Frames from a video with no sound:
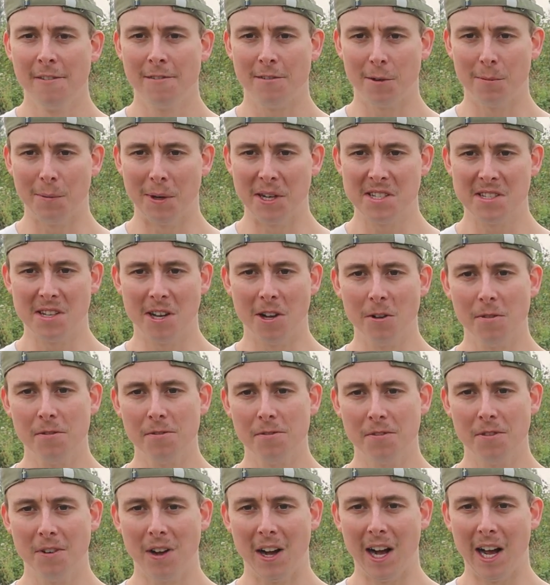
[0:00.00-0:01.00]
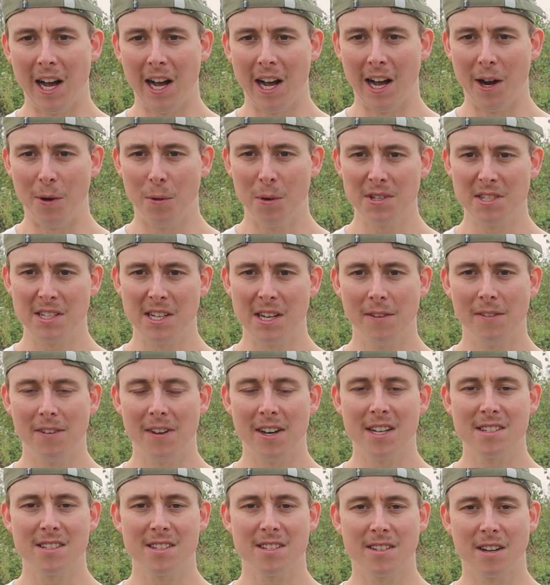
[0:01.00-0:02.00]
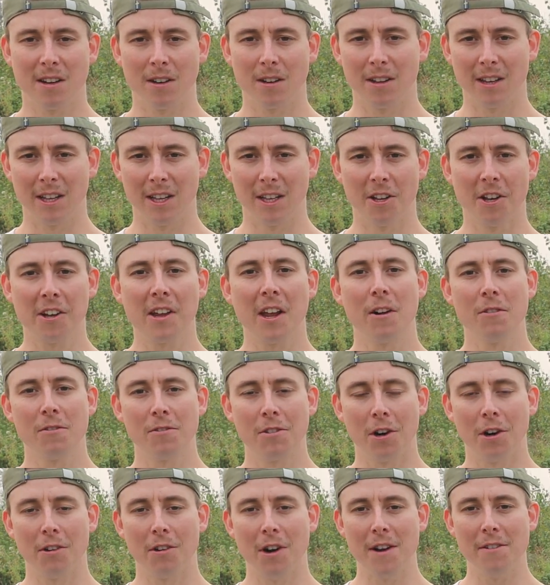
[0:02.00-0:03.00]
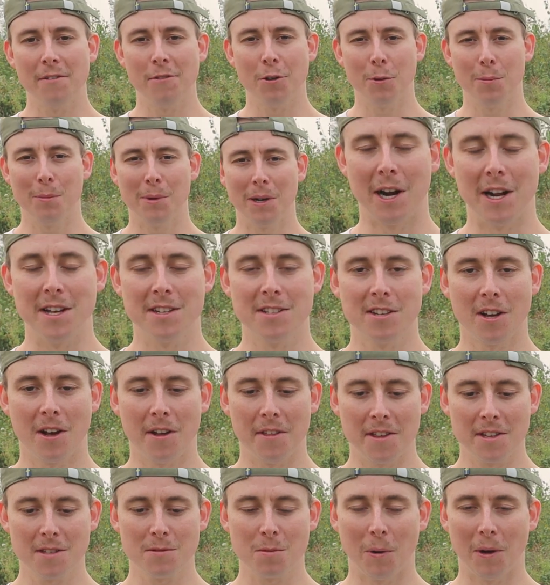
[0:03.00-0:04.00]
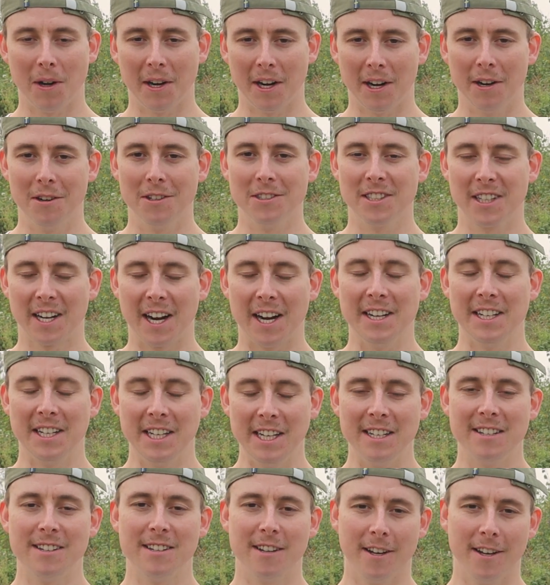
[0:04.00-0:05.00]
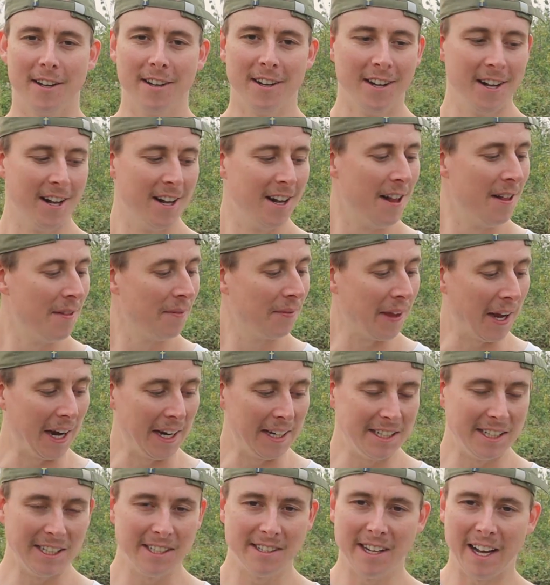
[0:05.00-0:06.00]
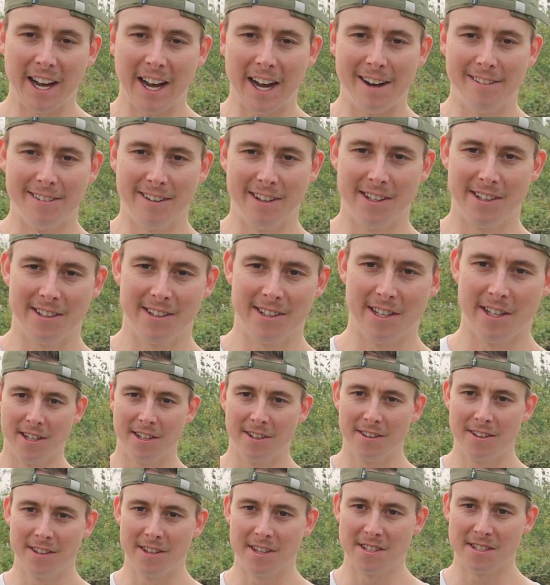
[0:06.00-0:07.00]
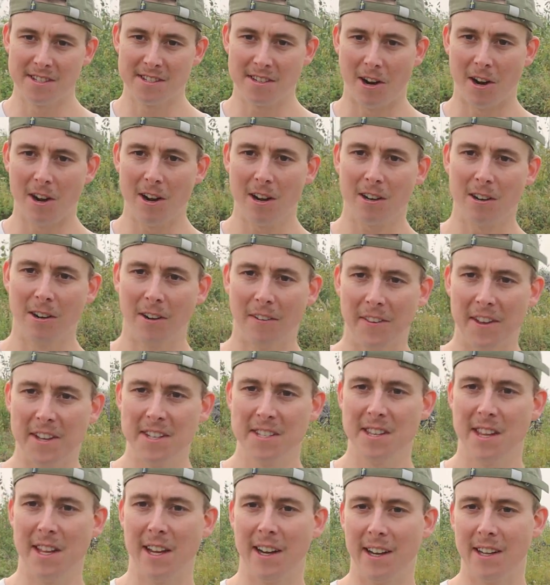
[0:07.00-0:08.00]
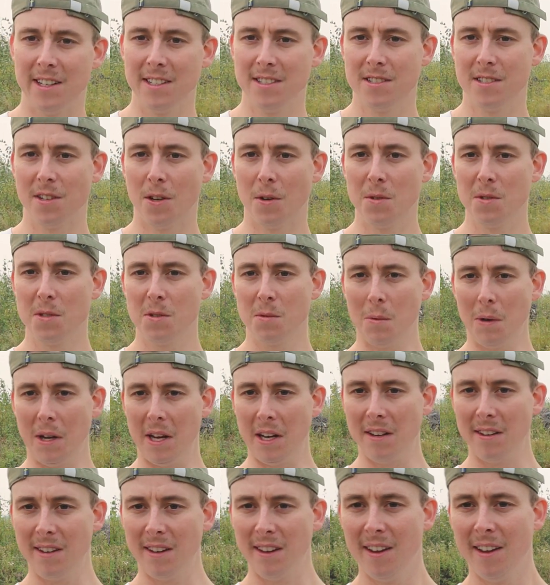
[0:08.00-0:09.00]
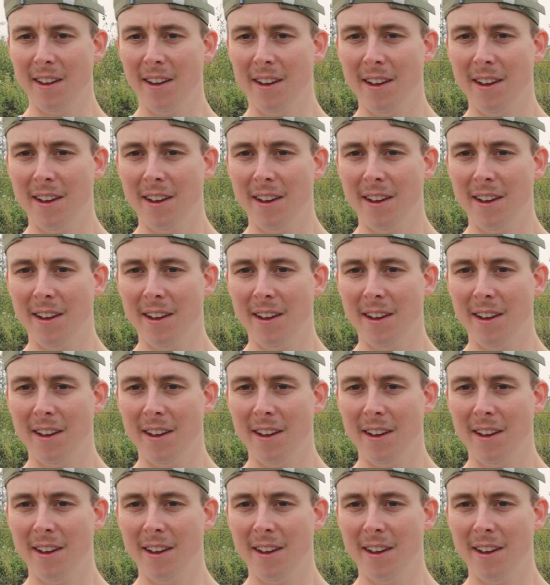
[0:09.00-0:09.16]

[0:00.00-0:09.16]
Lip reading: For myself, I wasn't even necessarily looking for a rifle, but I saw this one and I was like, I need to have it. The stock on this thing is so sweet.